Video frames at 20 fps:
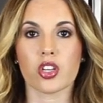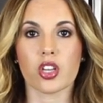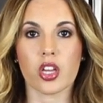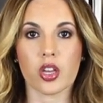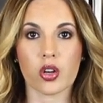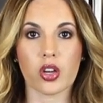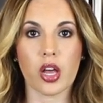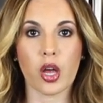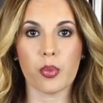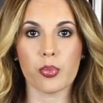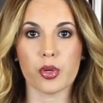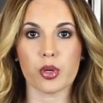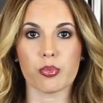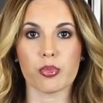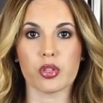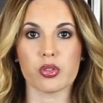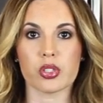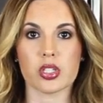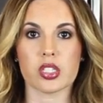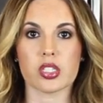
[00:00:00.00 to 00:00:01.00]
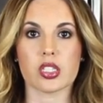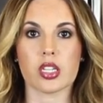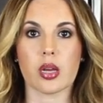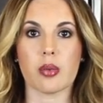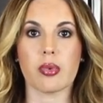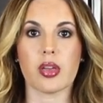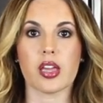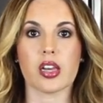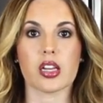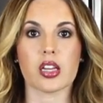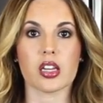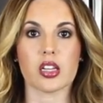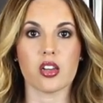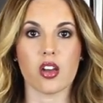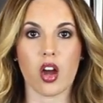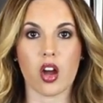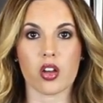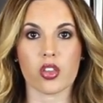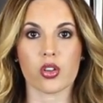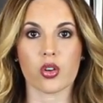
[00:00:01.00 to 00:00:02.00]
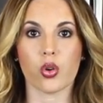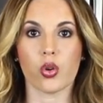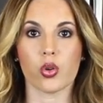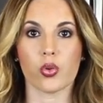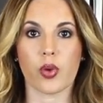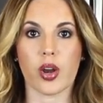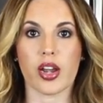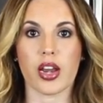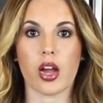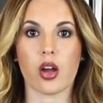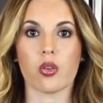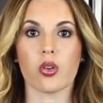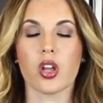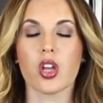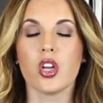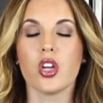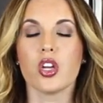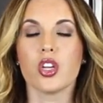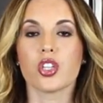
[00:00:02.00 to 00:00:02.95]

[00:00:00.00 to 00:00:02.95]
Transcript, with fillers: it'll help your immune system and it can knock the cold right out.